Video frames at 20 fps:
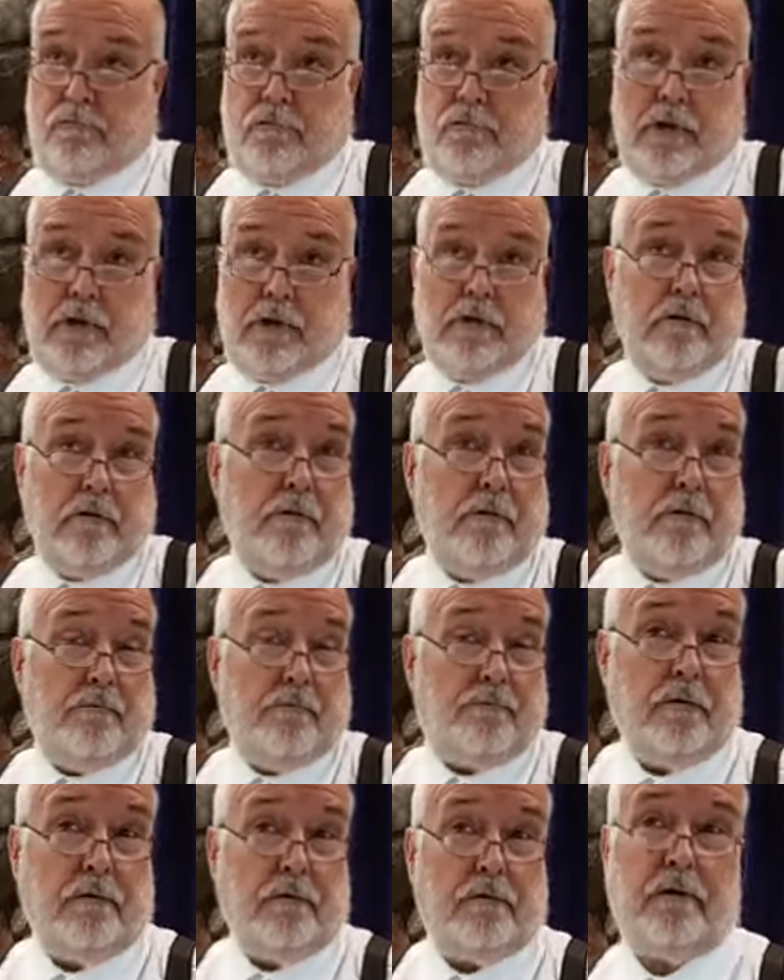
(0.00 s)
this is the
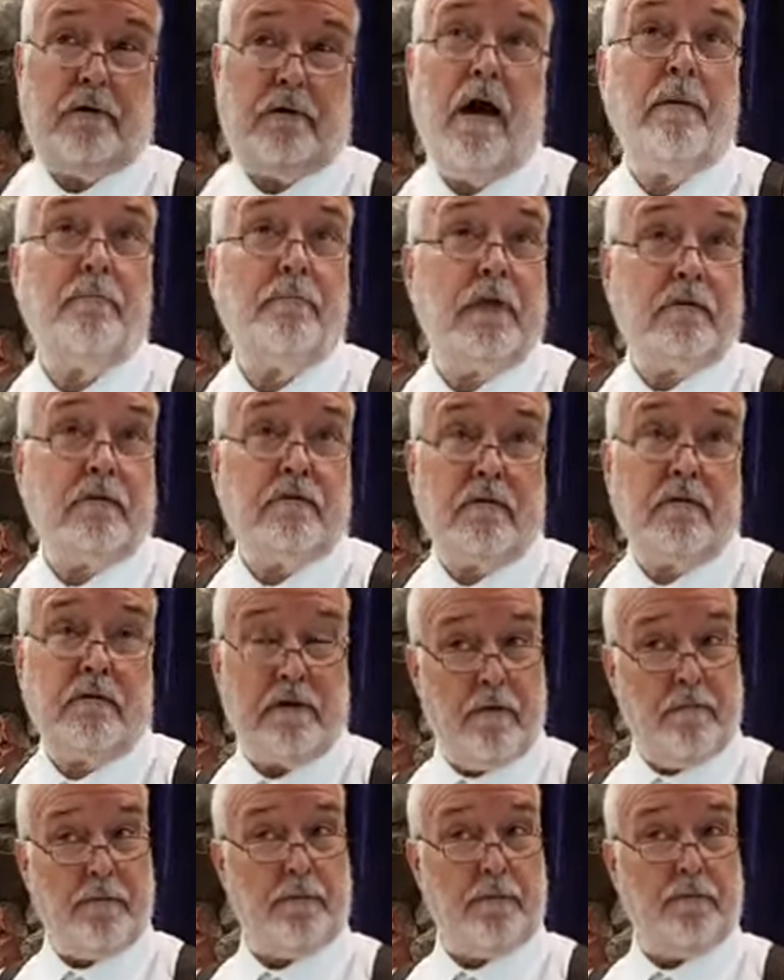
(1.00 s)
first time this has
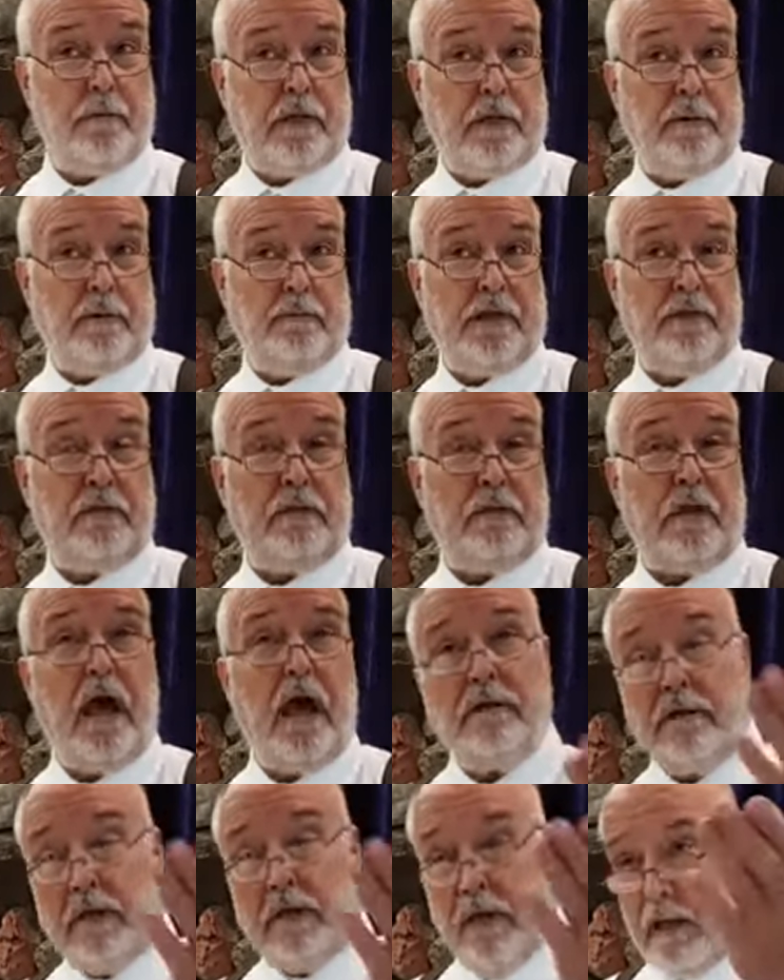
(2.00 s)
ever really been done,